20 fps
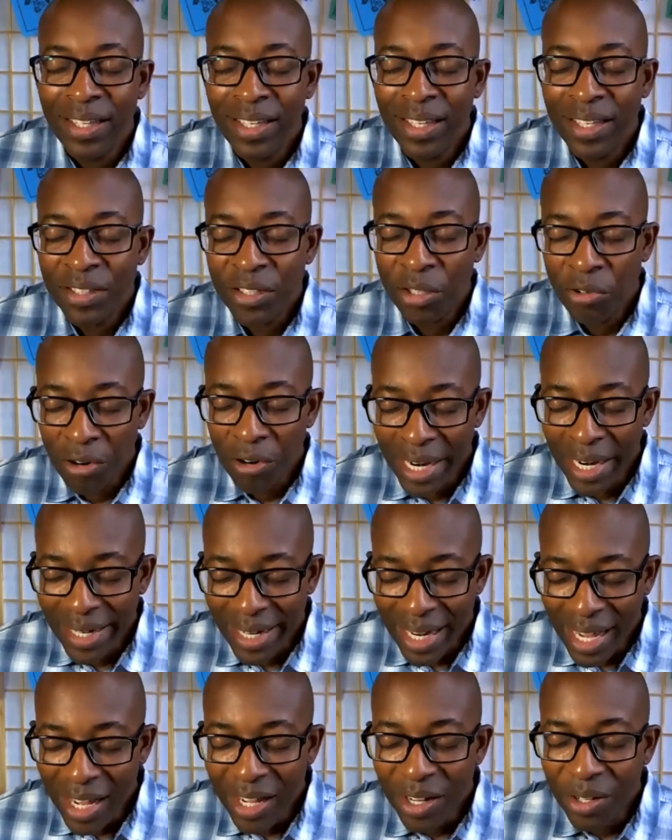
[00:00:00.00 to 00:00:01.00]
So right
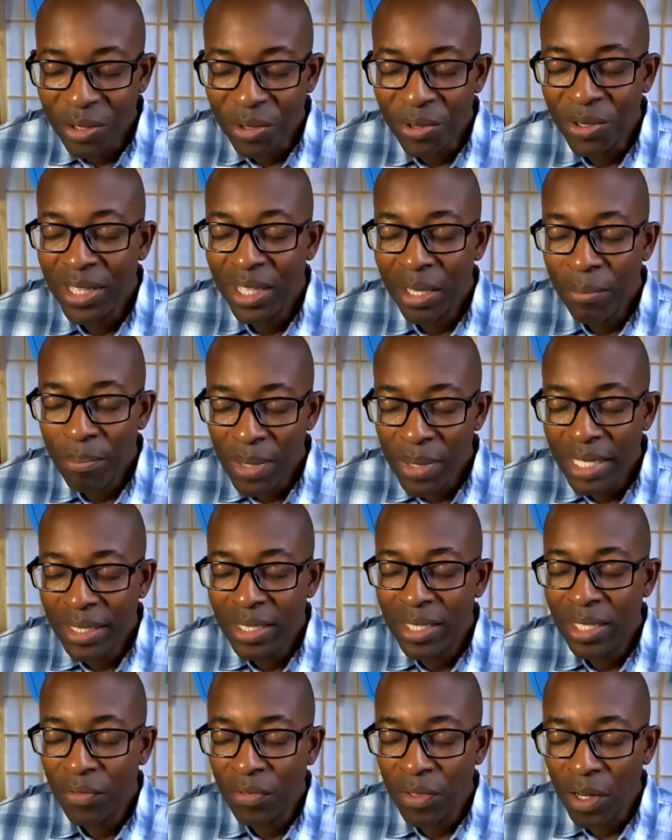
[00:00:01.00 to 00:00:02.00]
now, in the
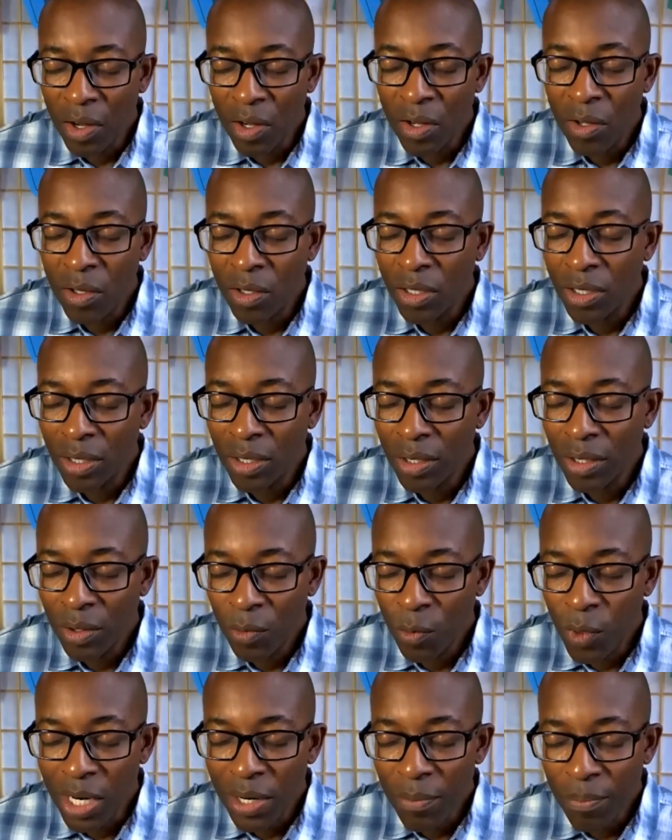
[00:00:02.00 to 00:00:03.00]
midst of all
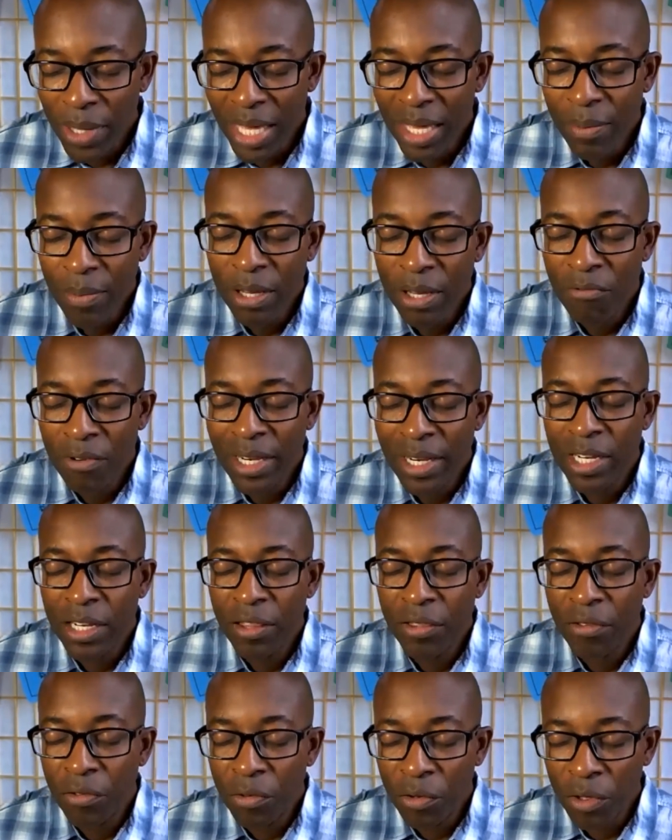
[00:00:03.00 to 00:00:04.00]
what may be
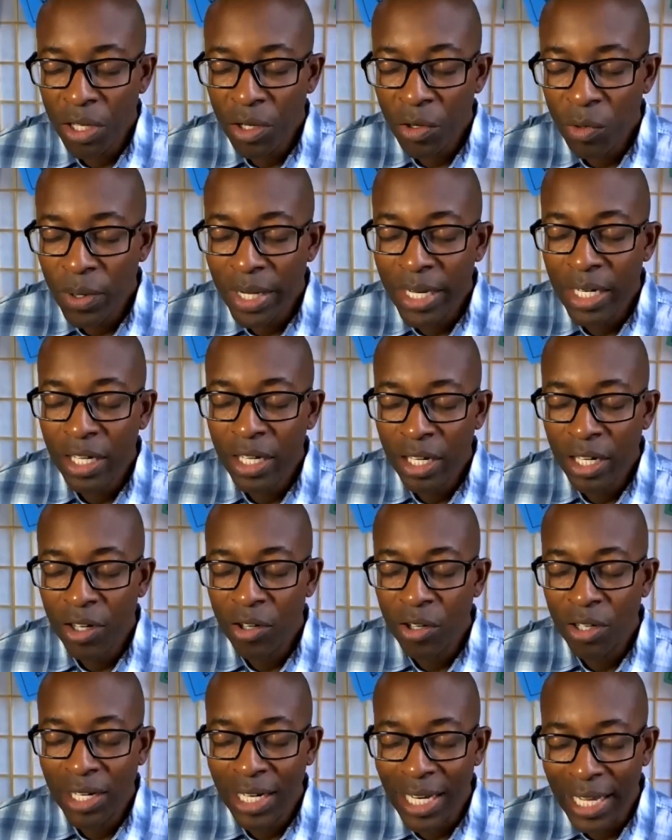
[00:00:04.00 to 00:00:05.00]
running through you and
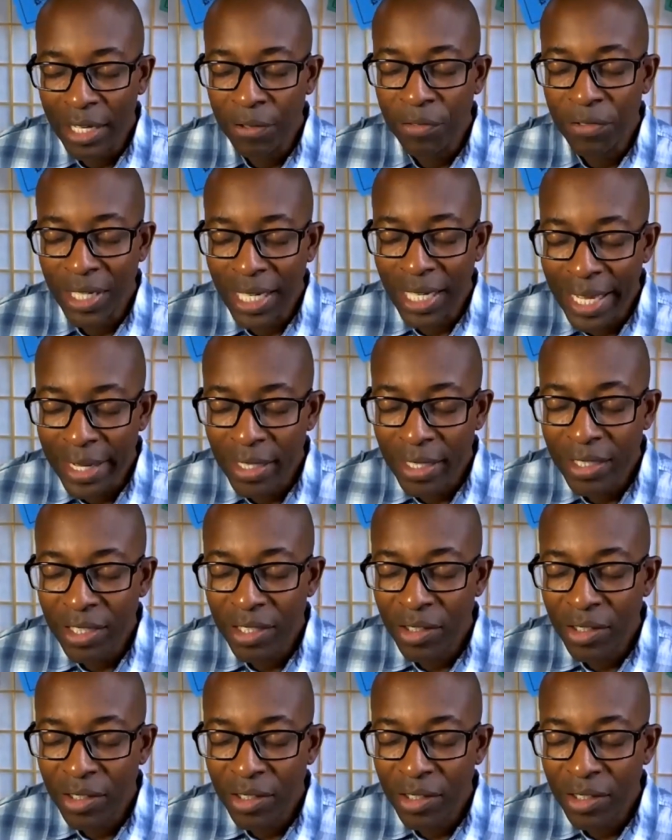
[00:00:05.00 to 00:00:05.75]
your life, let us